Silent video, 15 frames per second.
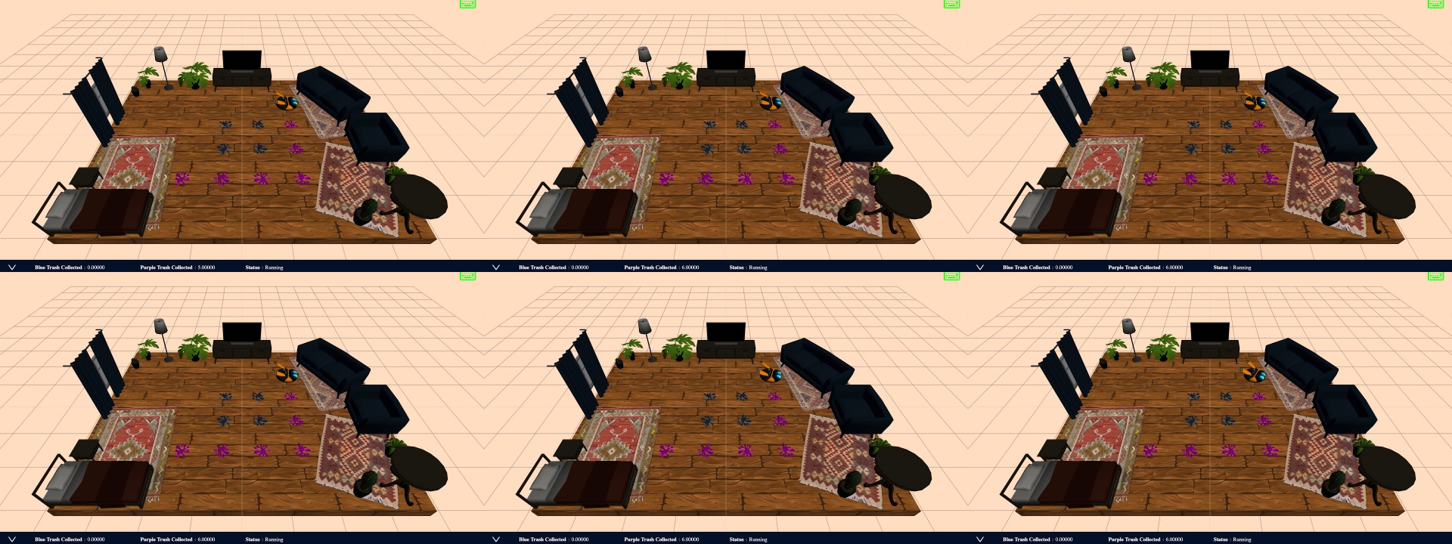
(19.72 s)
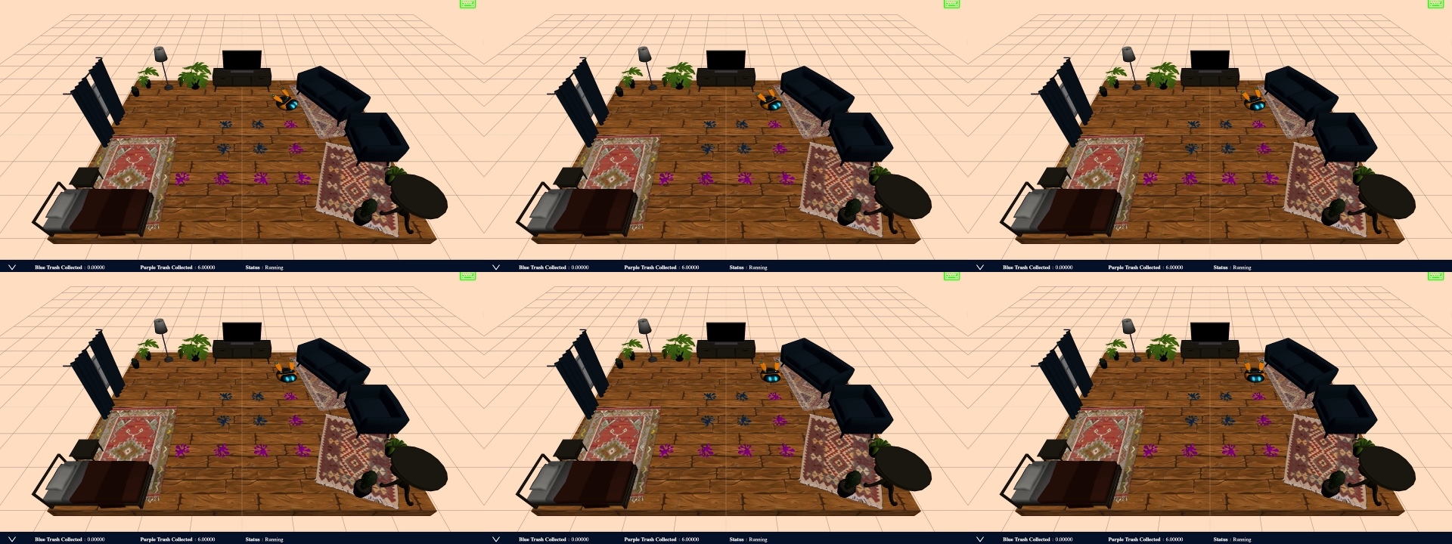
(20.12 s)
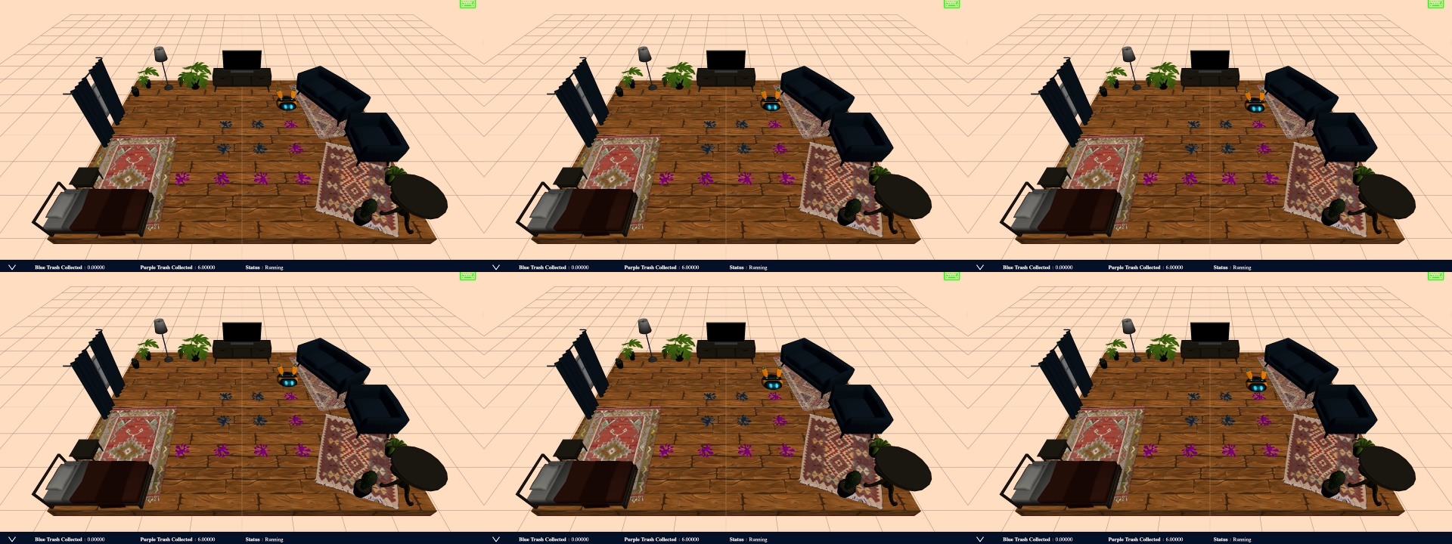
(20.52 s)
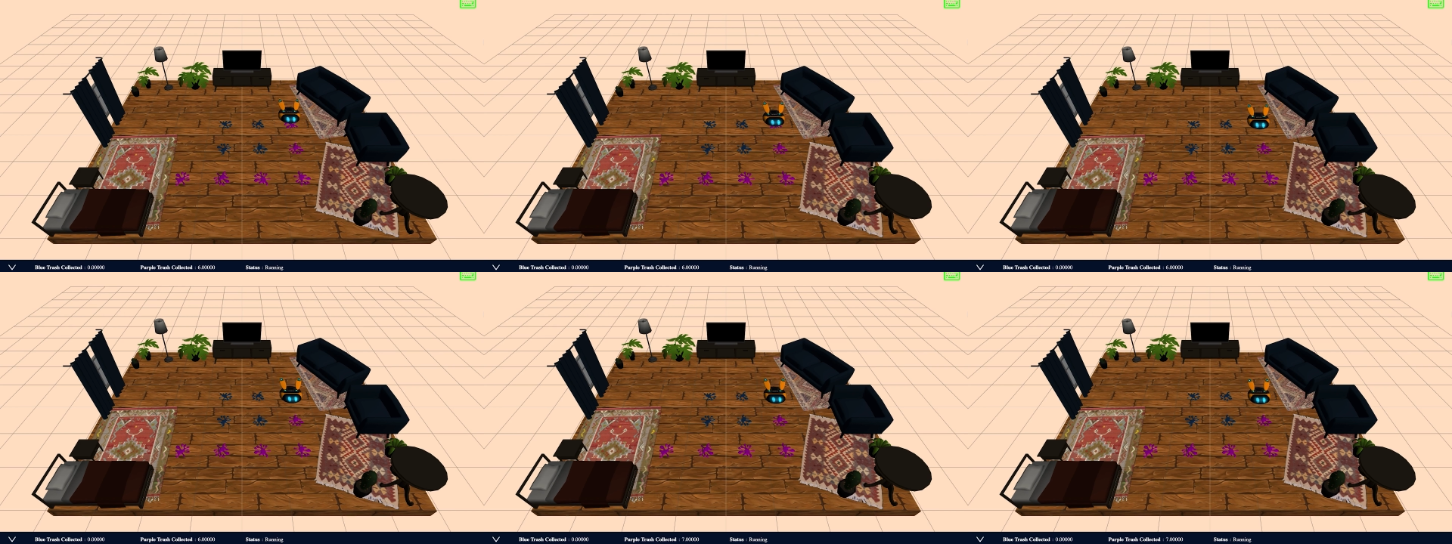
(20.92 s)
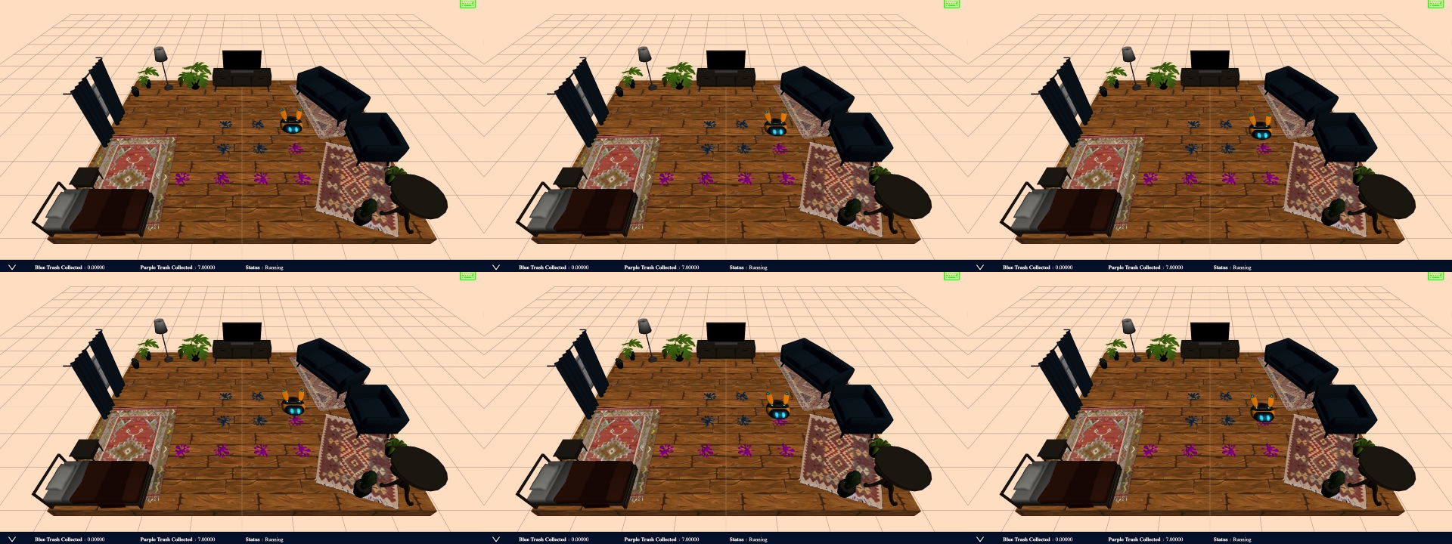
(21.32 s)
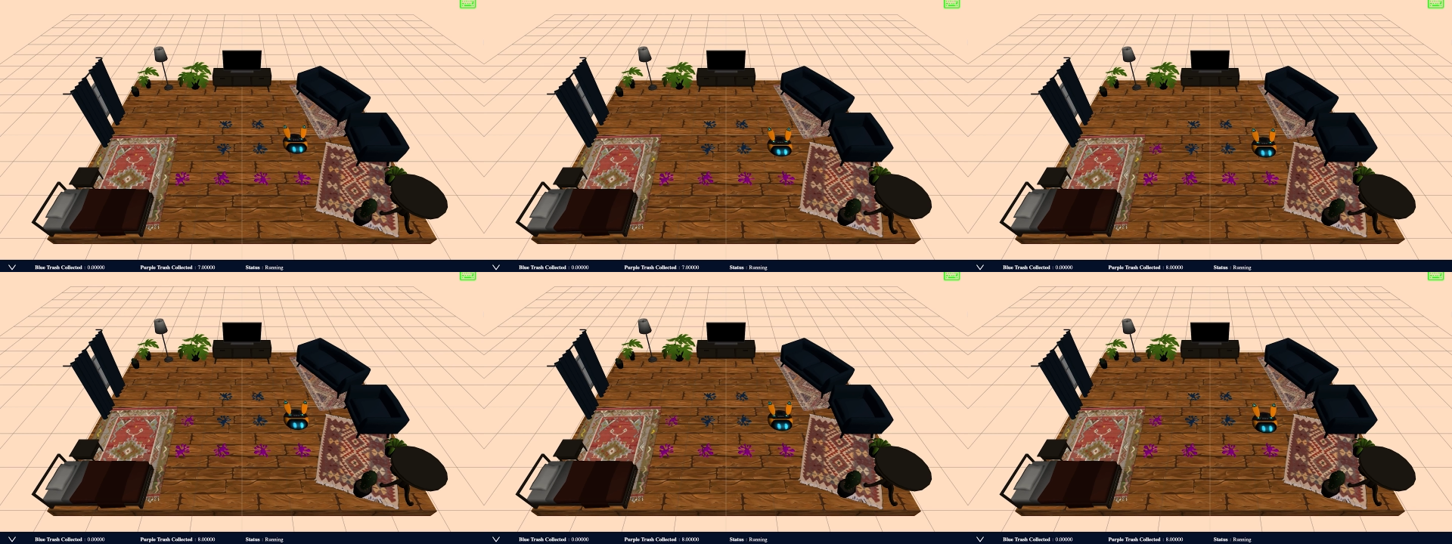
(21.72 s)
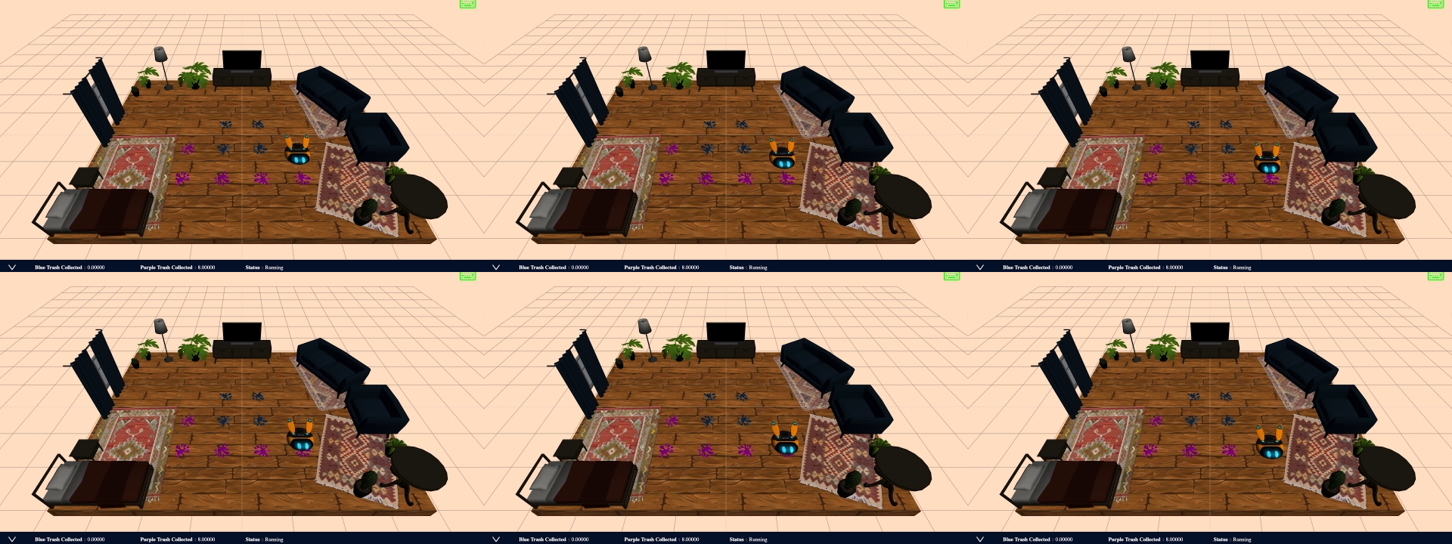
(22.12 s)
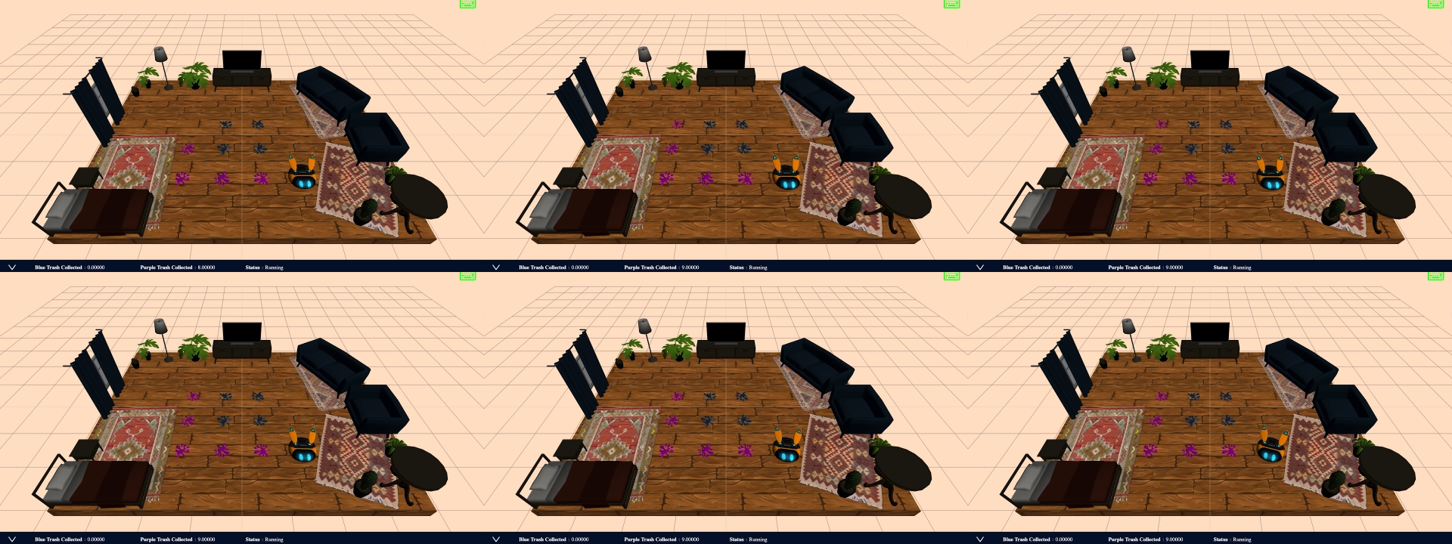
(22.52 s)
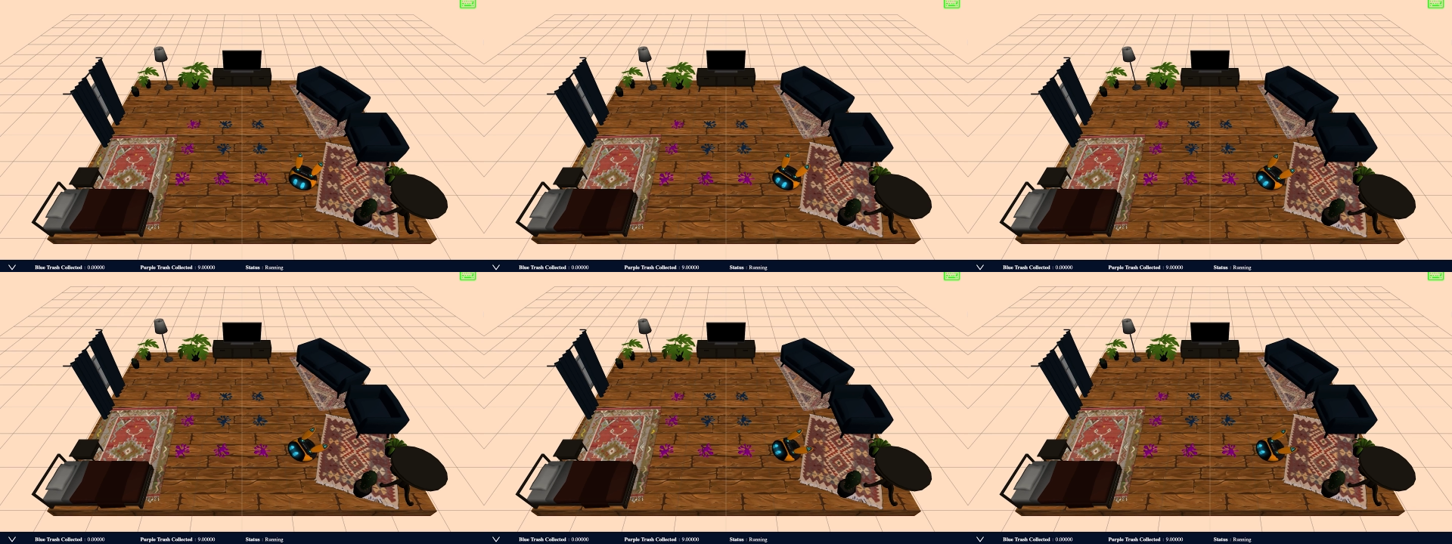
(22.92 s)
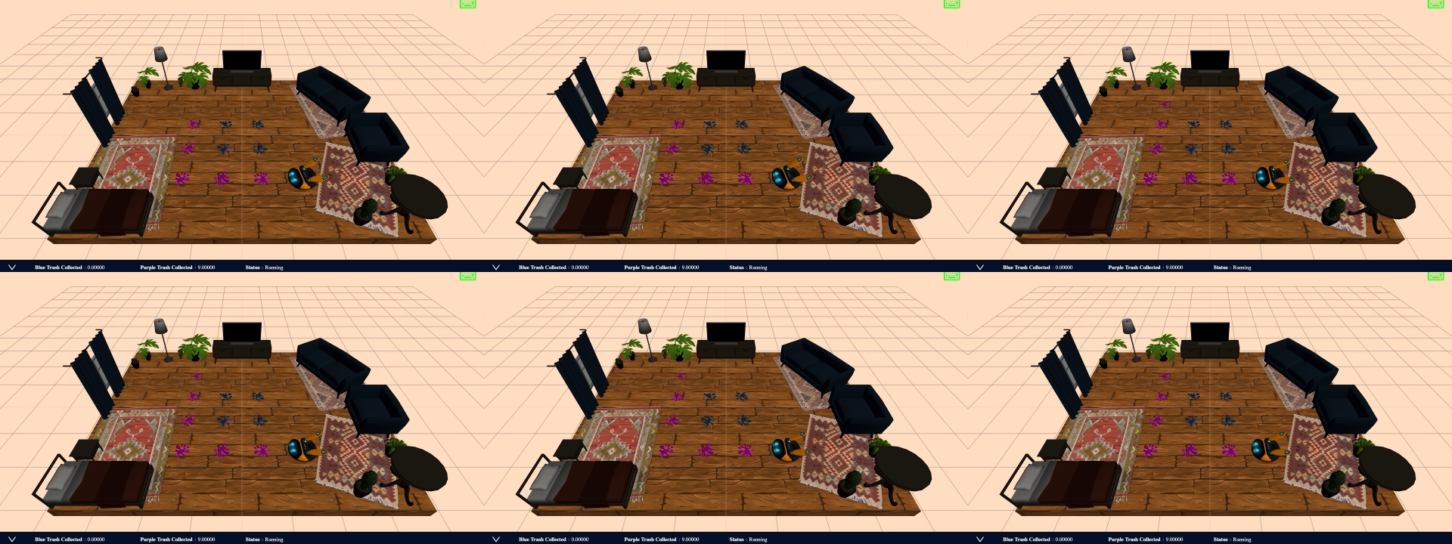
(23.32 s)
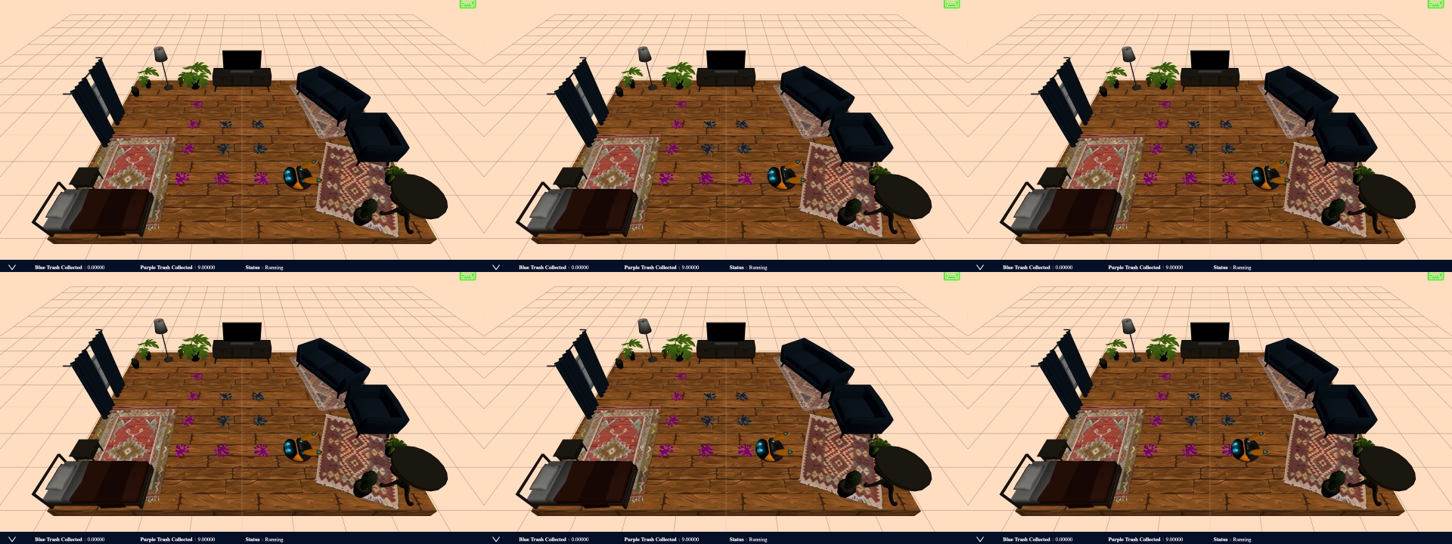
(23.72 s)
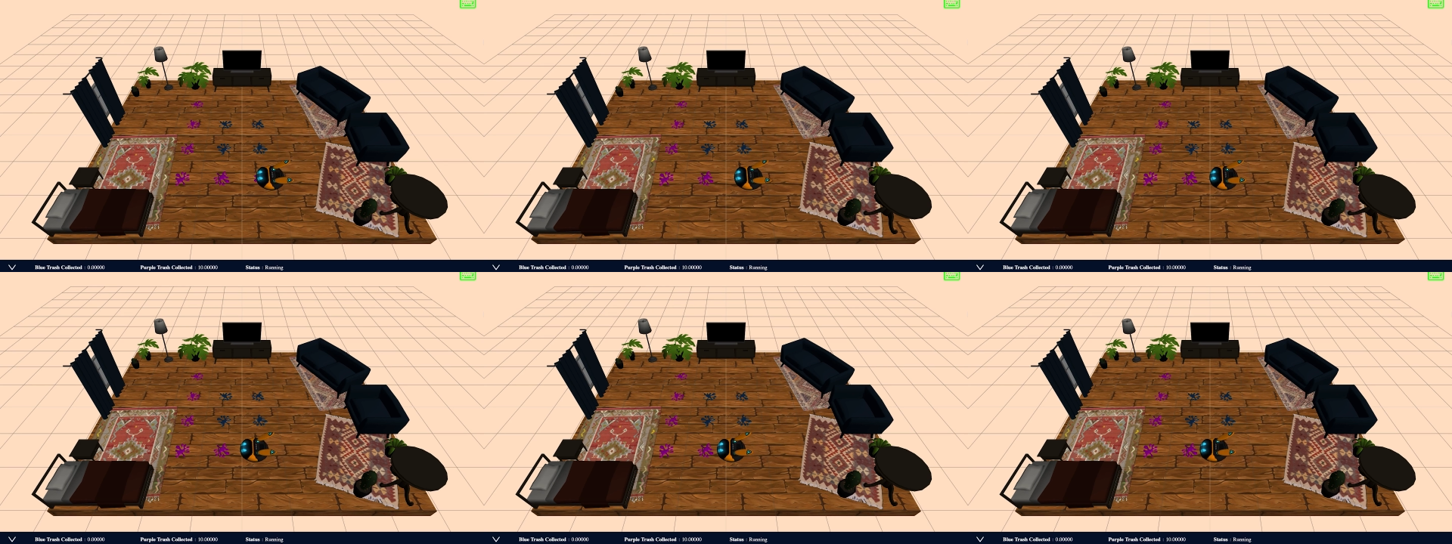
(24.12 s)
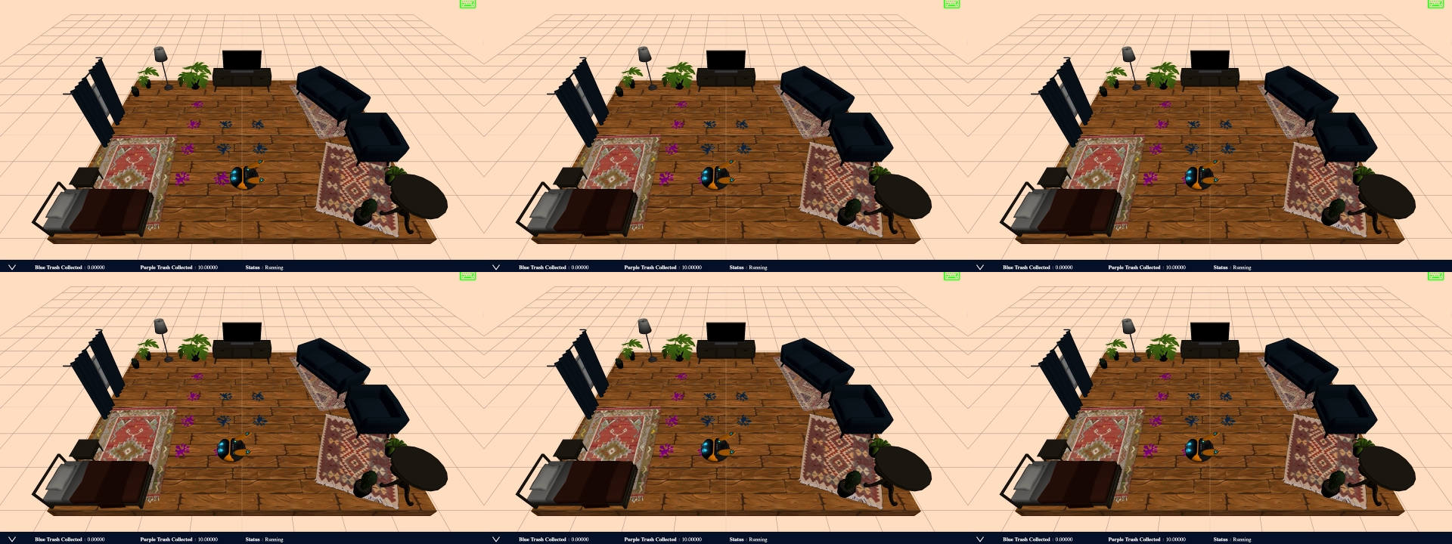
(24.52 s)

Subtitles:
[unreadable: no face in view]